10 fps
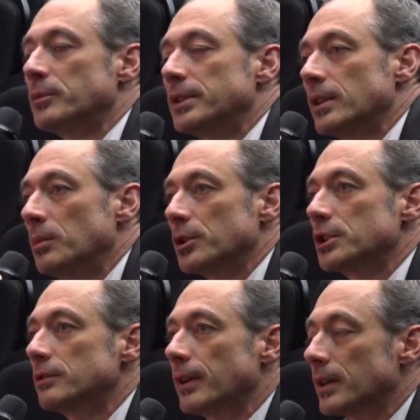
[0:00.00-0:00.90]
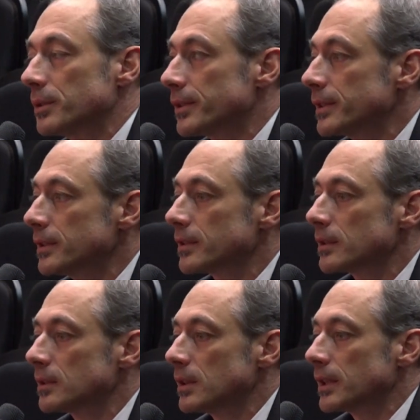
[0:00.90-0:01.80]
with emerging
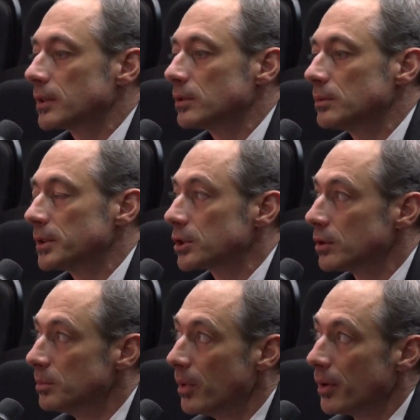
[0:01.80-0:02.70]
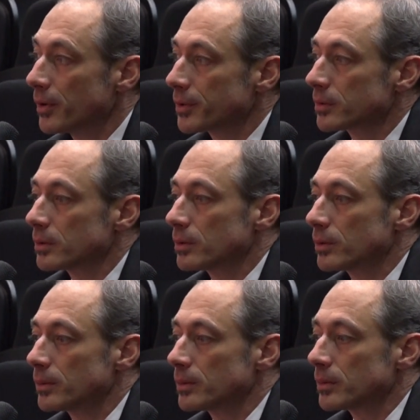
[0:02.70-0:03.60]
viruses, like you mentioned MERS
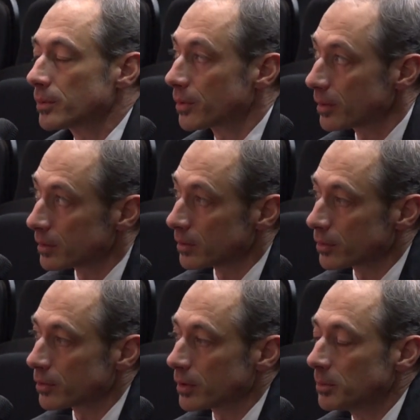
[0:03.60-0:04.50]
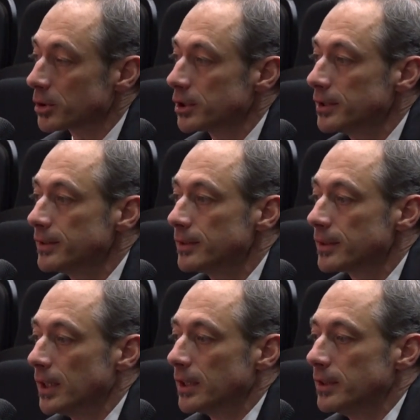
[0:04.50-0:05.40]
or other emerging disease,
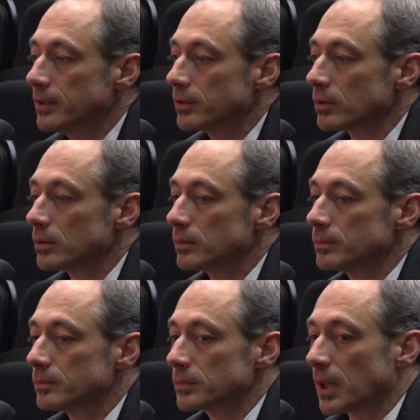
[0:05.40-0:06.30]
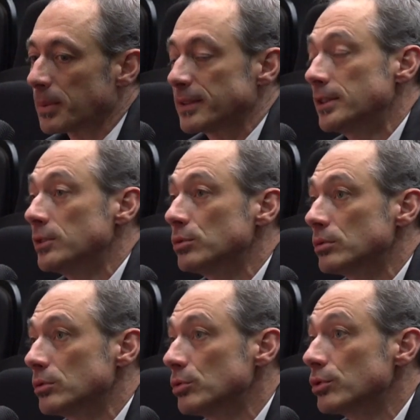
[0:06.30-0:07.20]
is capacity
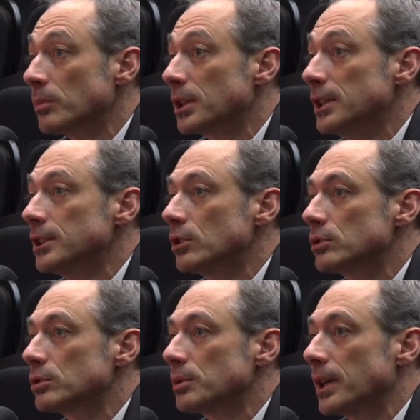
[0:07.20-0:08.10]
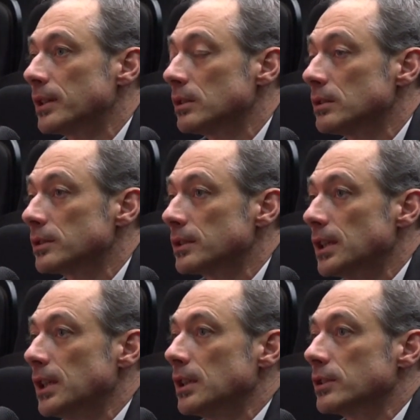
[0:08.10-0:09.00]
to do some clinical trials.
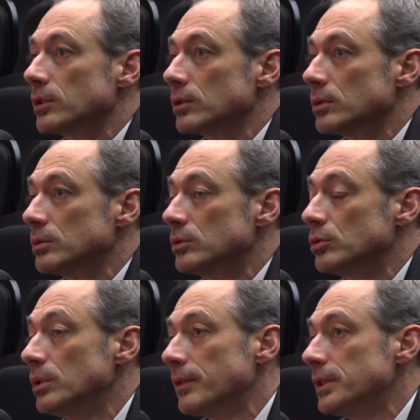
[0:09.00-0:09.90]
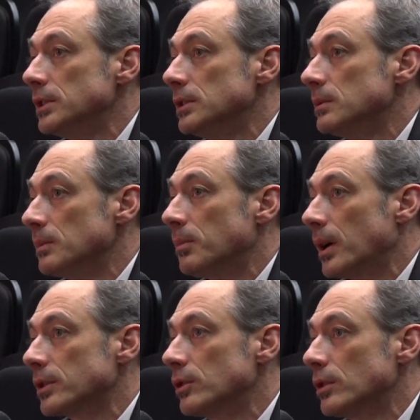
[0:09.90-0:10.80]
So do you have any
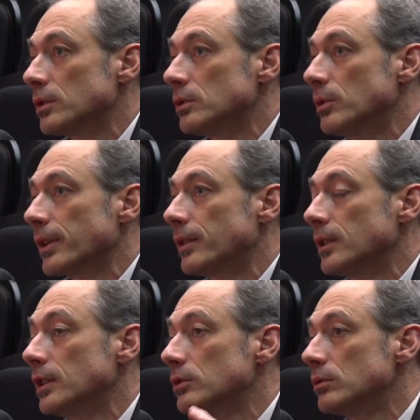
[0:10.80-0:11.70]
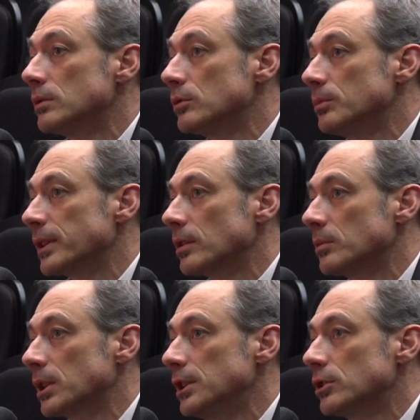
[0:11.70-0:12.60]
partner you are thinking to make some
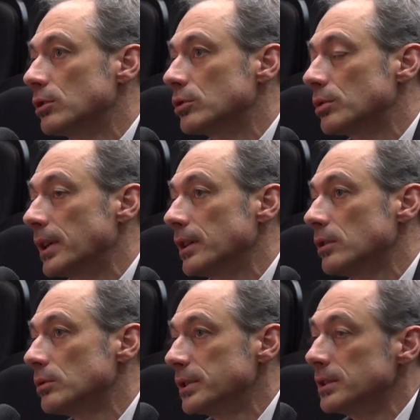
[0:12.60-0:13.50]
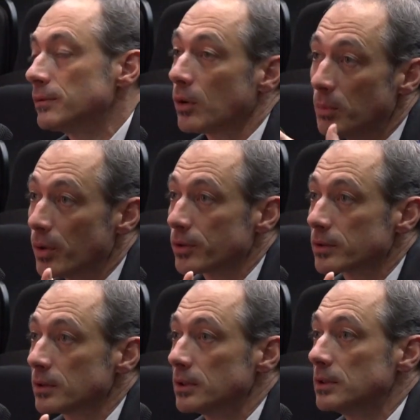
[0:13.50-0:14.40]
clinical trial already for
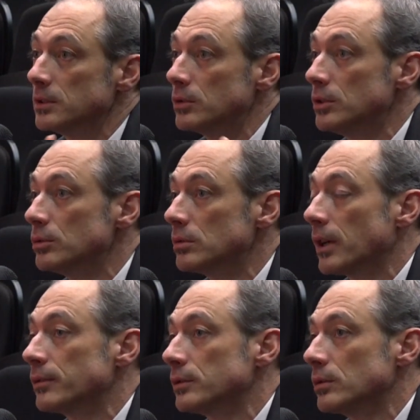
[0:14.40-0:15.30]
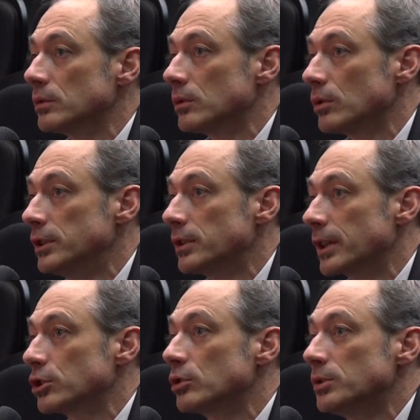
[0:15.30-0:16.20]
MERS? Did you have
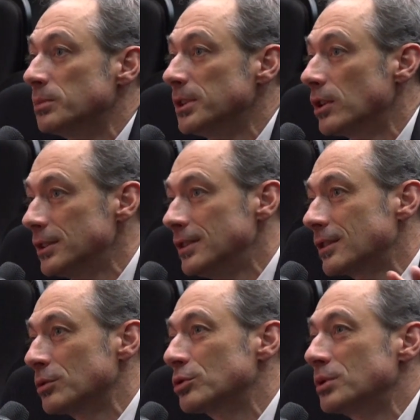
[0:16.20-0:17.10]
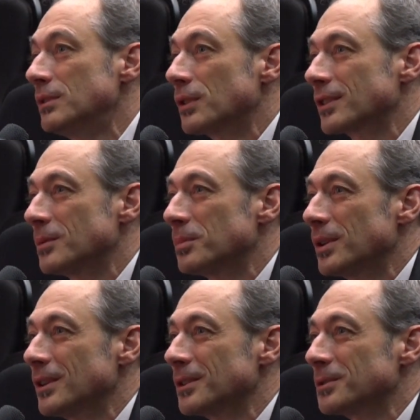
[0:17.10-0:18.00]
interaction with Middle East country, for
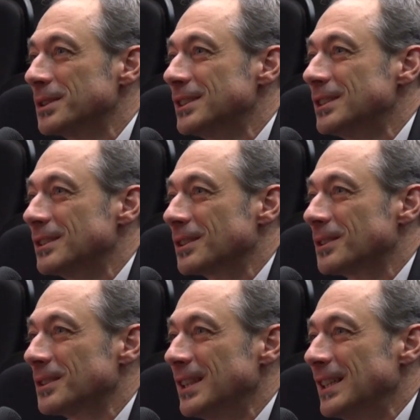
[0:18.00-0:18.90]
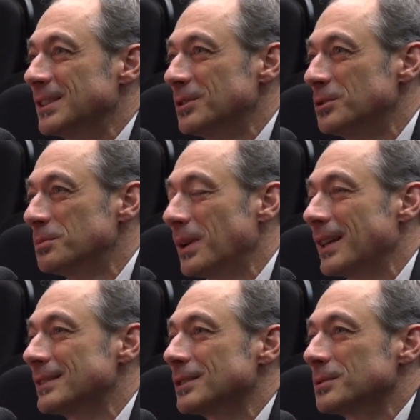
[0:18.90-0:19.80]
example, already, or do you
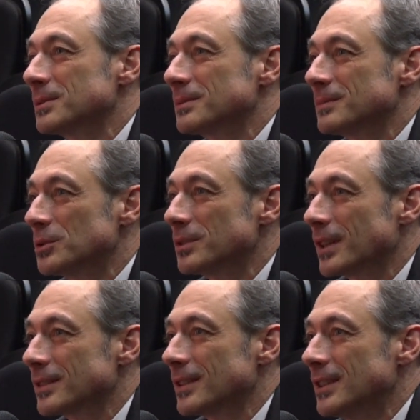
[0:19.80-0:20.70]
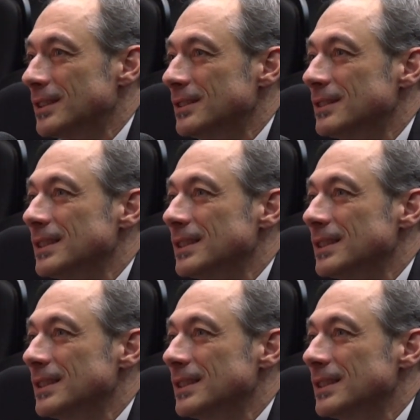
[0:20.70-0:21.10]
plan to test any?